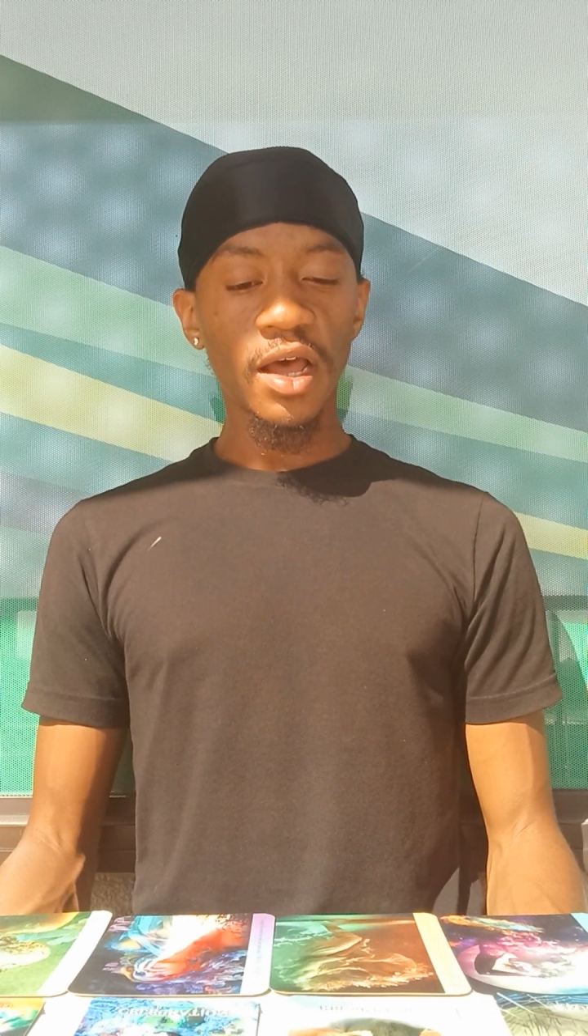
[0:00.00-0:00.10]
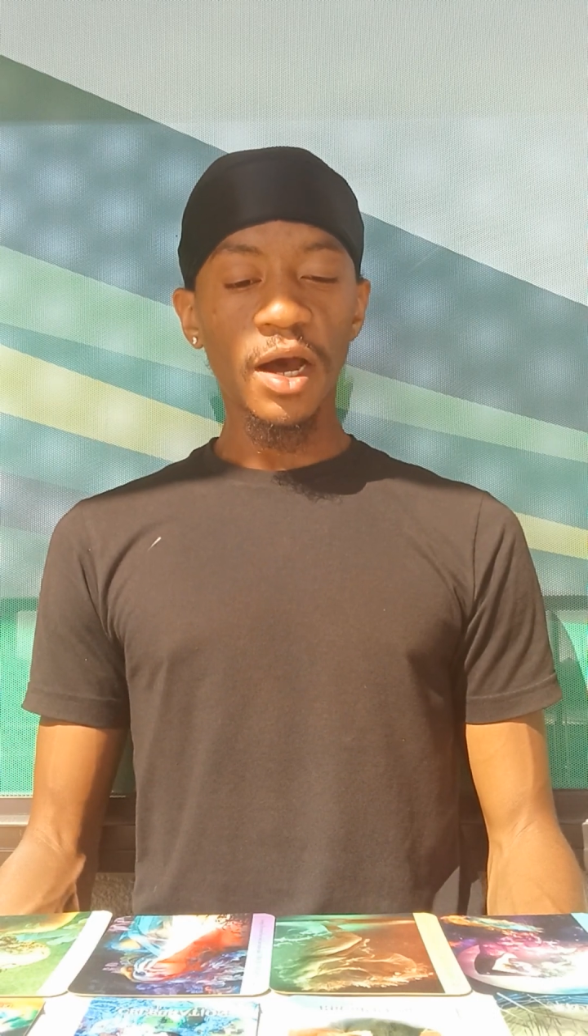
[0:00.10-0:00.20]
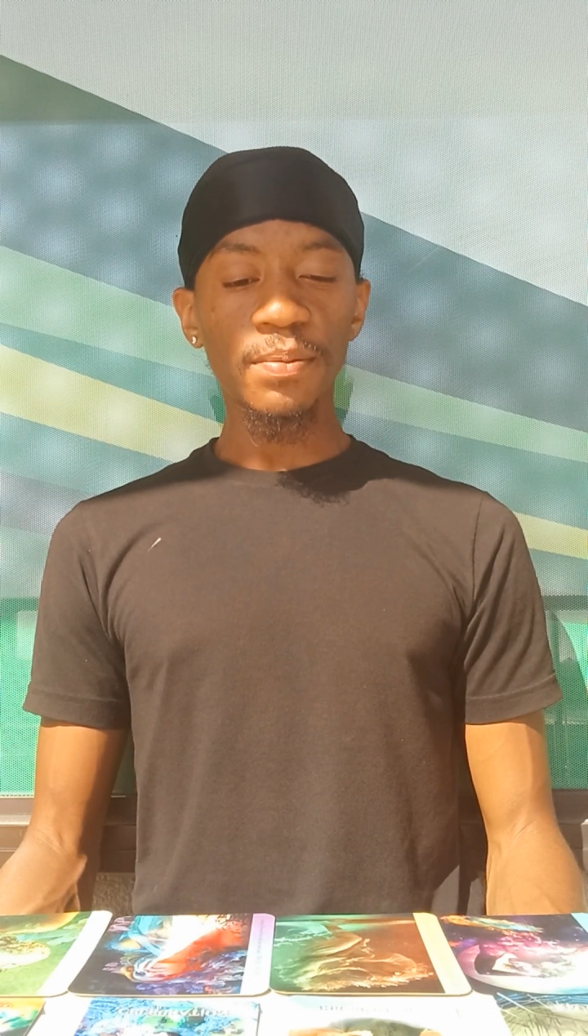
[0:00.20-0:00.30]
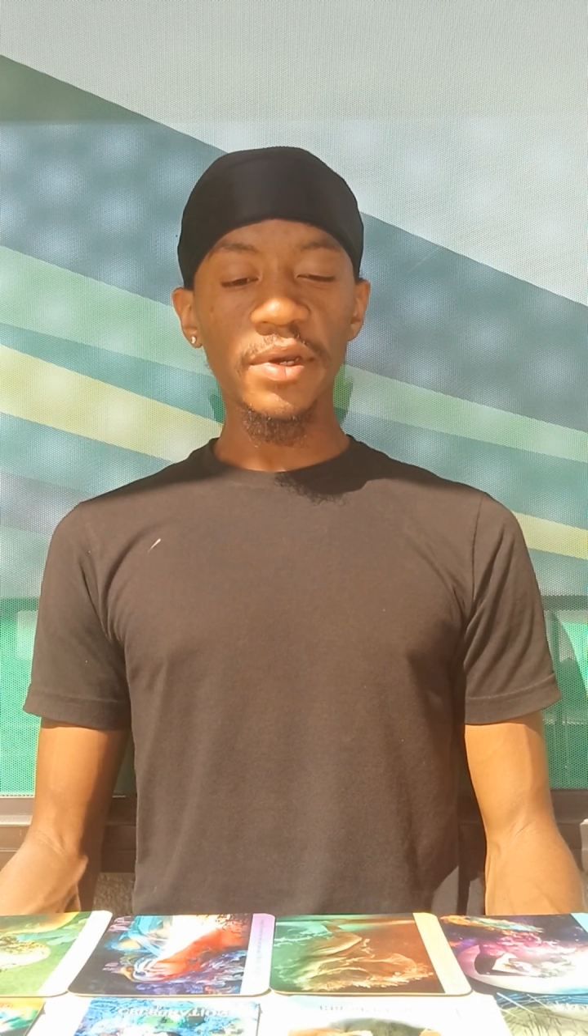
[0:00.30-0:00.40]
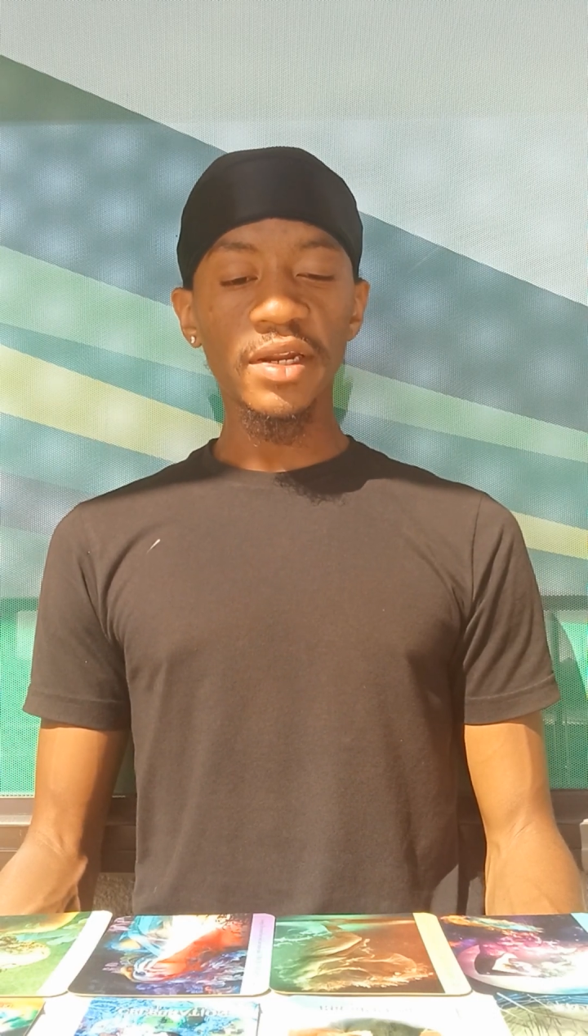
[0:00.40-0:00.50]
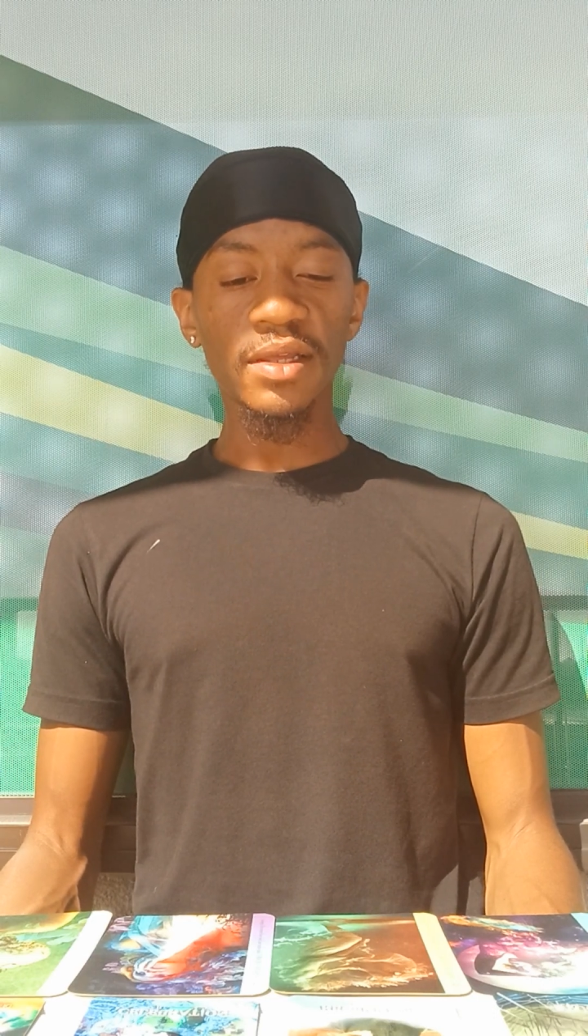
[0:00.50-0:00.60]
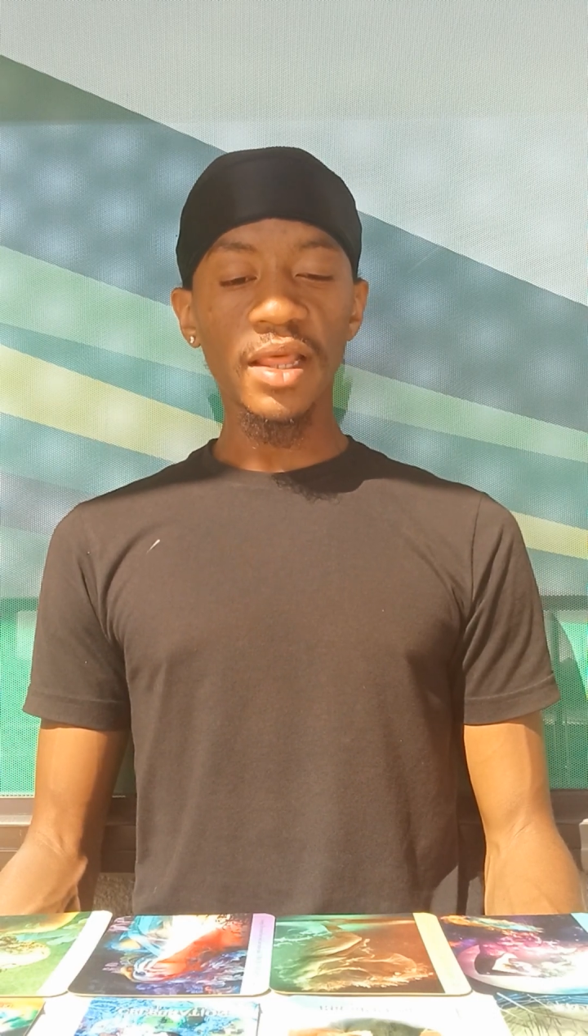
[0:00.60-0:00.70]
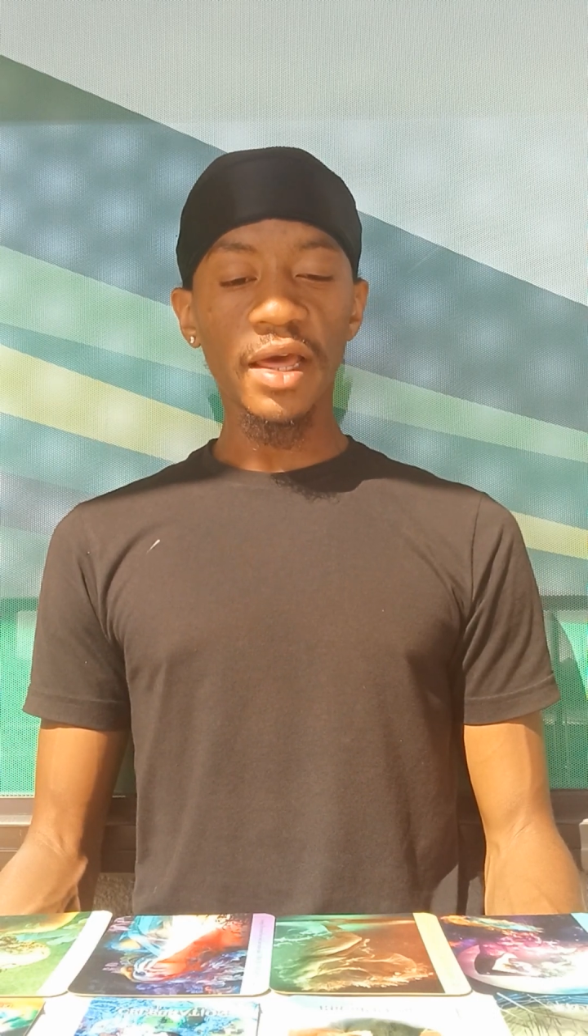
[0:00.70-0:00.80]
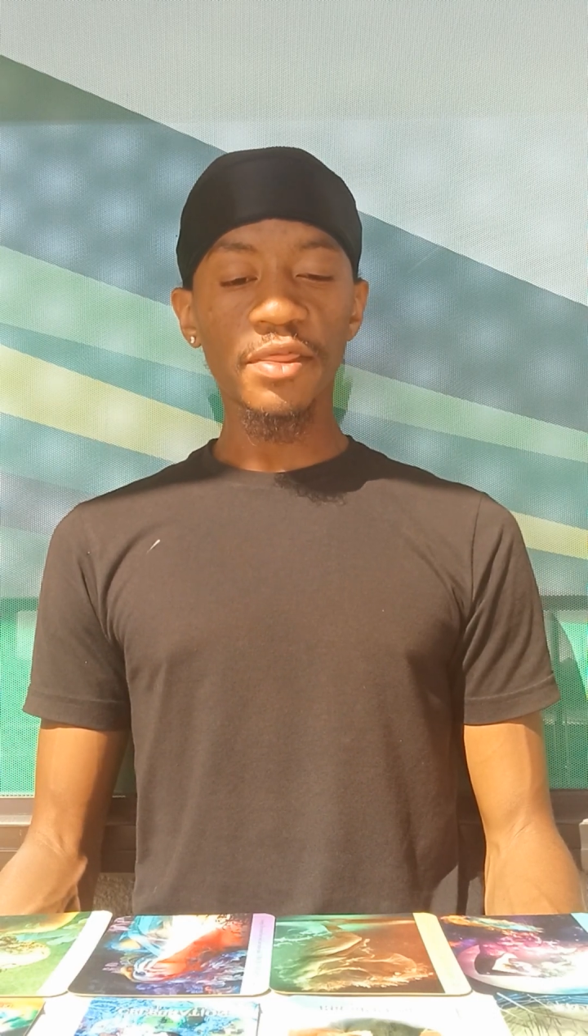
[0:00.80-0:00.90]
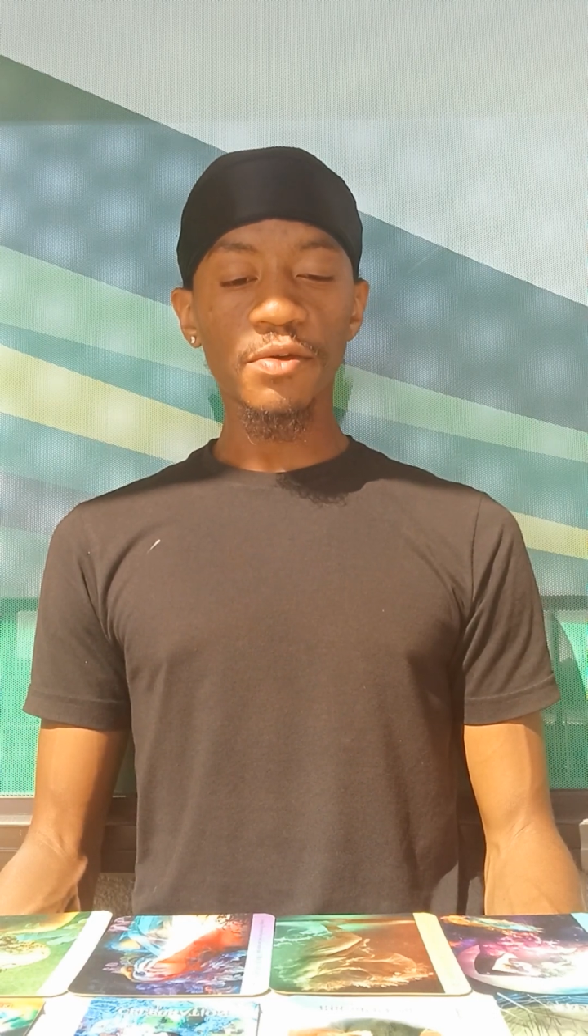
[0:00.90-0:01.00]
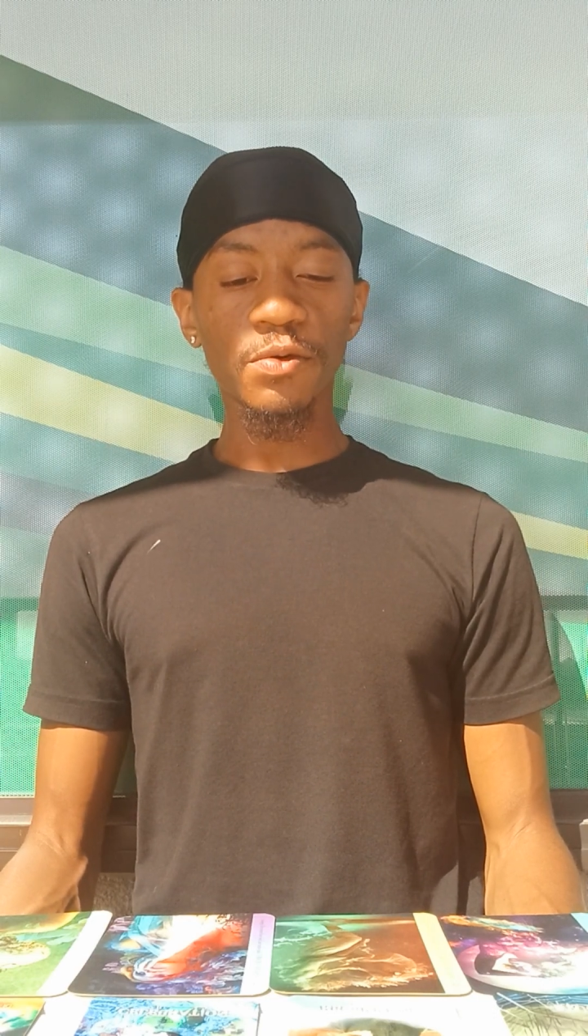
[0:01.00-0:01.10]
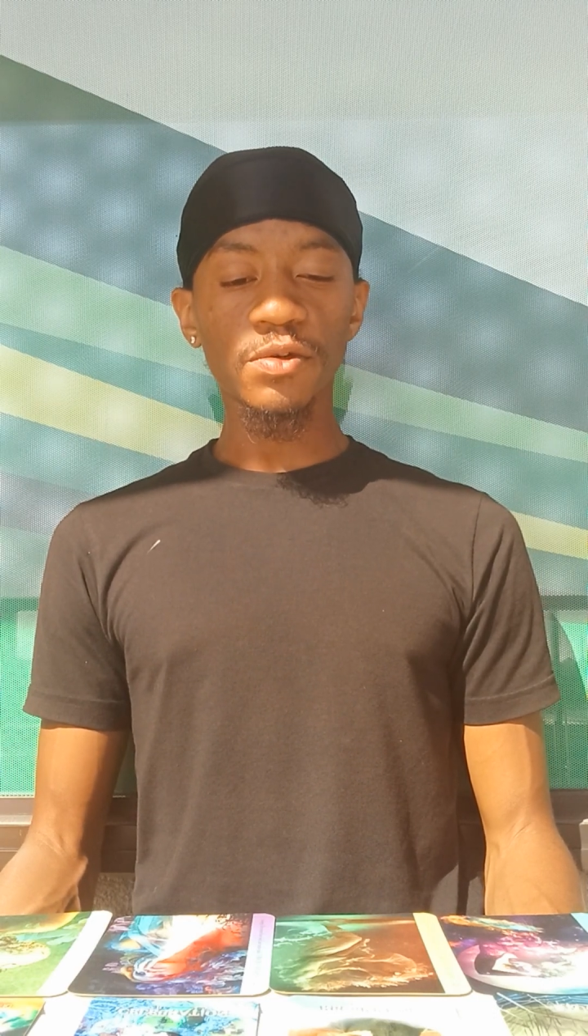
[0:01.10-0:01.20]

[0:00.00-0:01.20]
I'm getting that through